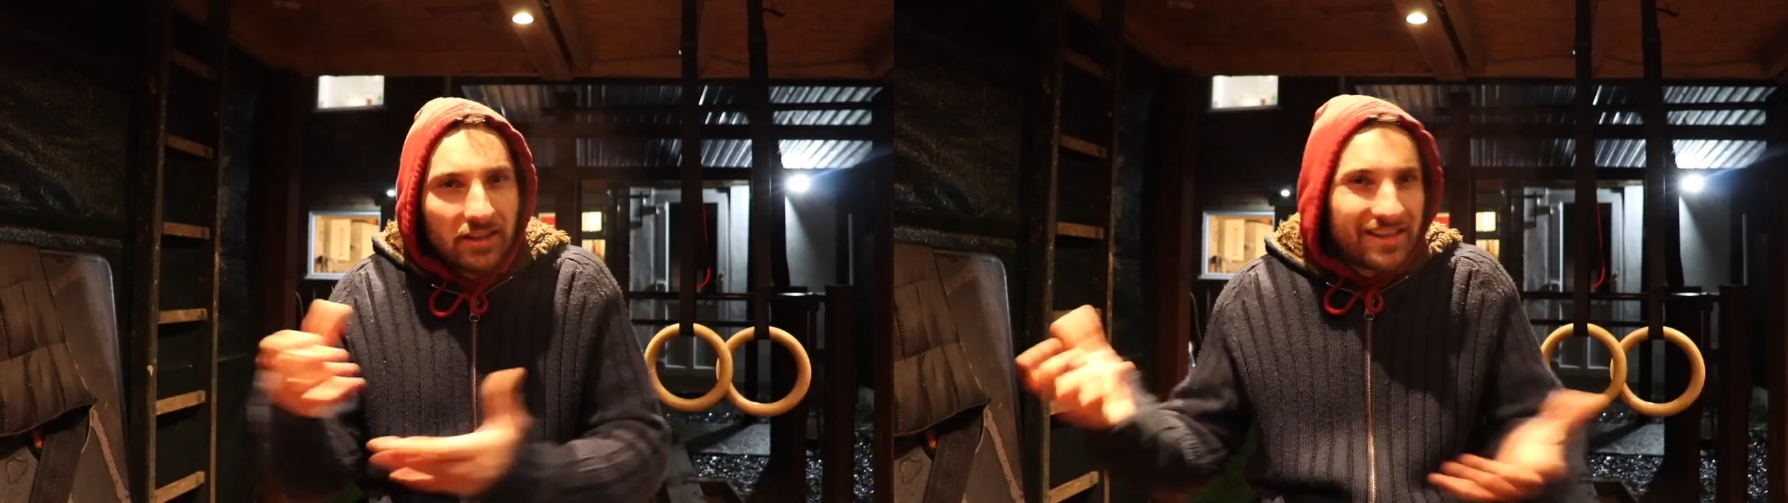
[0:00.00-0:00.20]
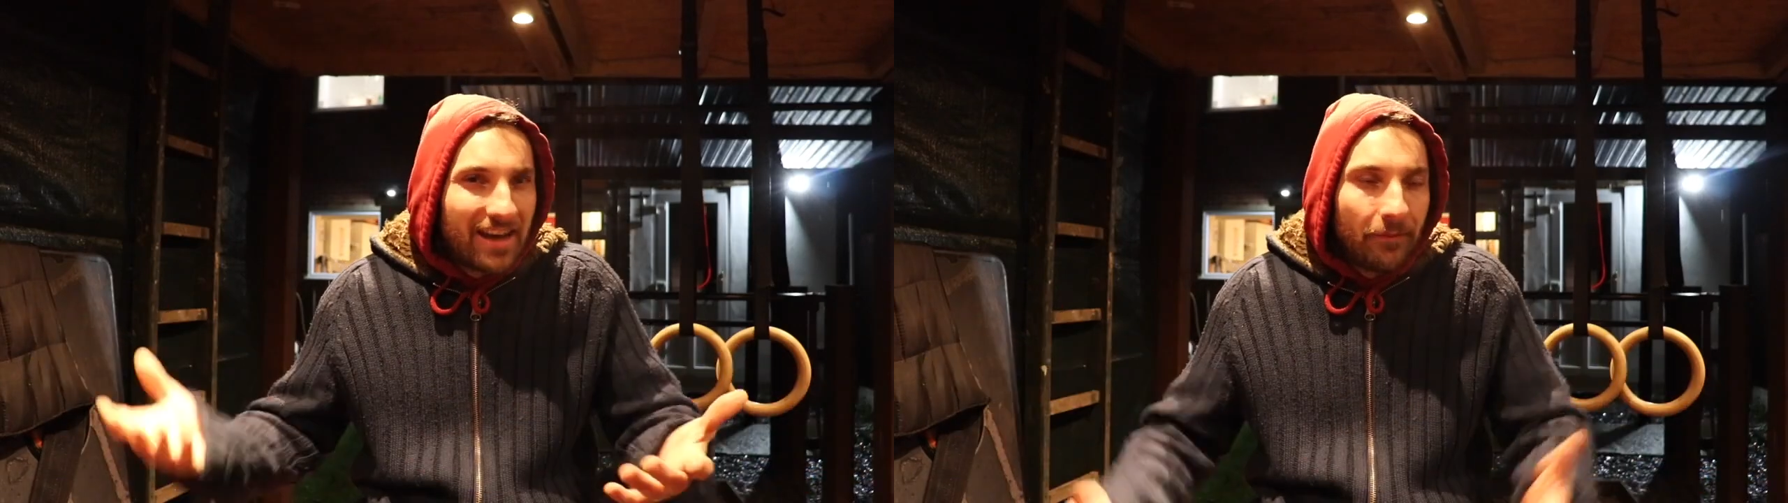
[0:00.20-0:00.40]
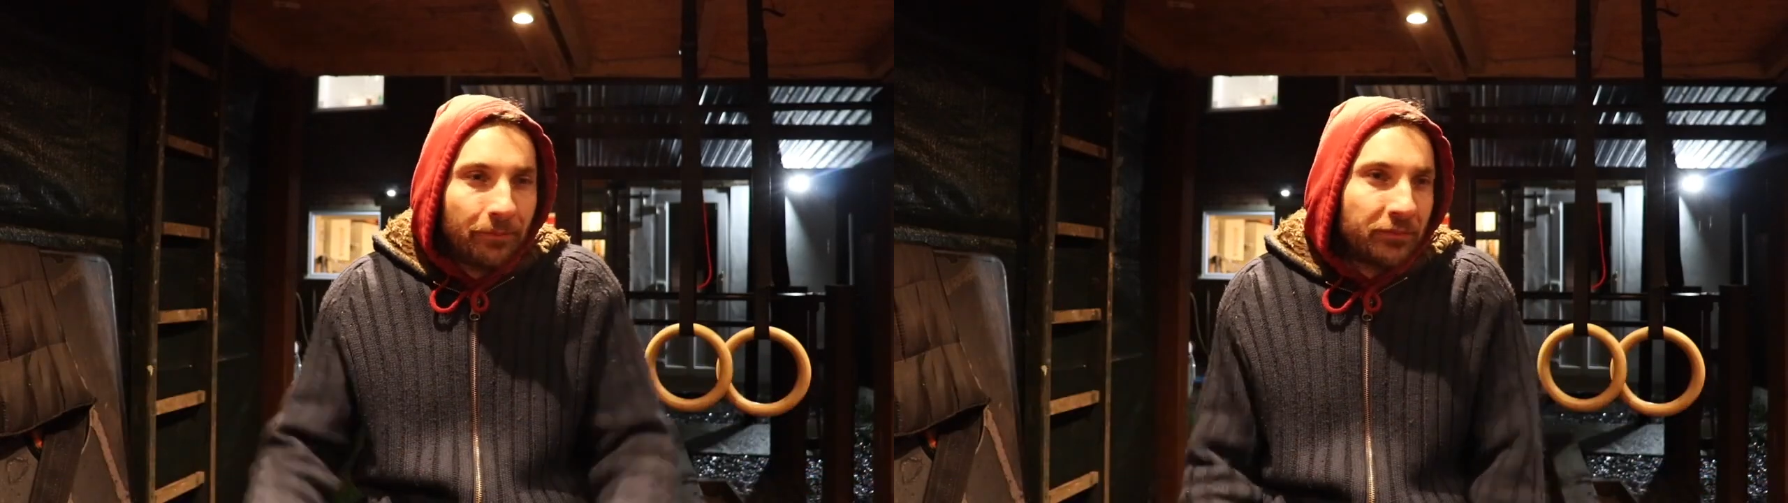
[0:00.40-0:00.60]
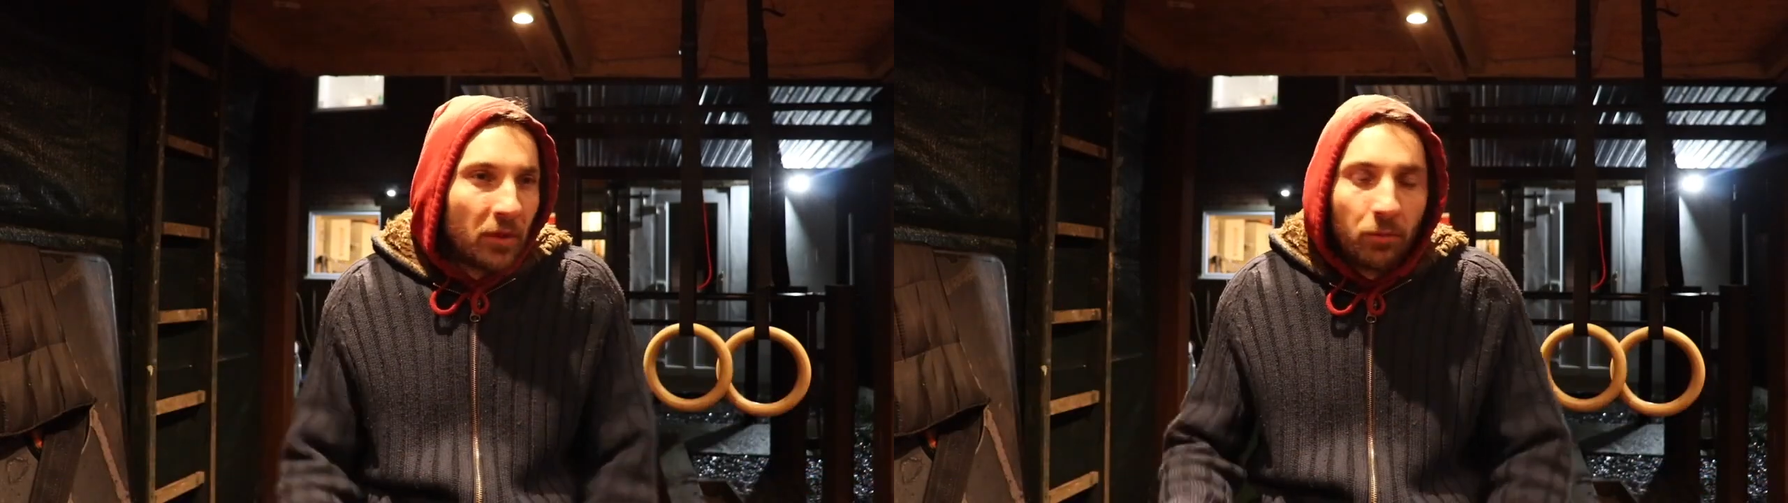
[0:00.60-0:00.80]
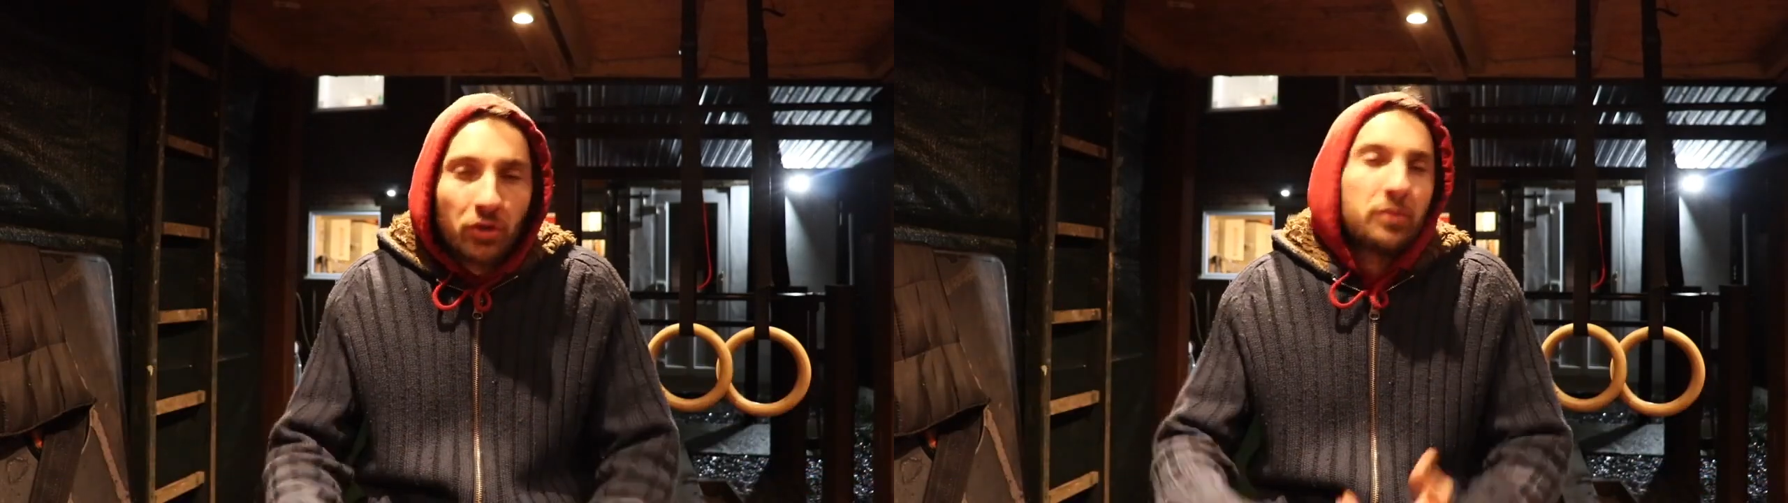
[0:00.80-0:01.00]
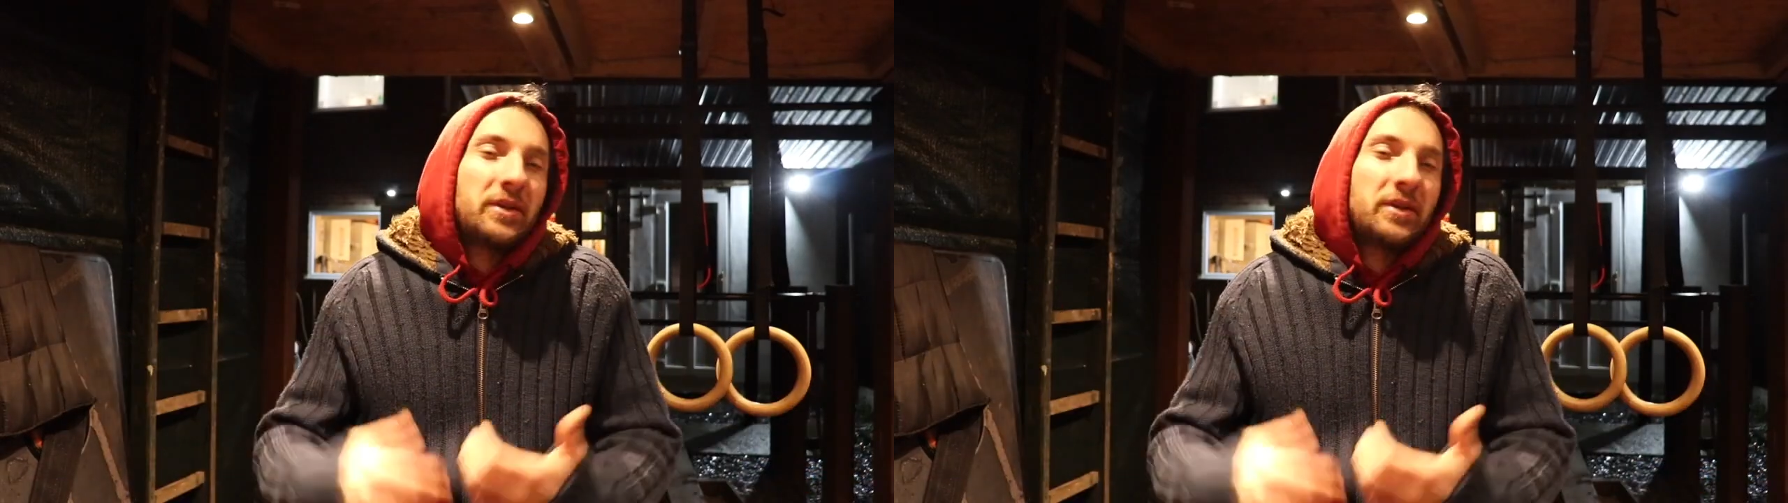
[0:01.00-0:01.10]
There's that, but just,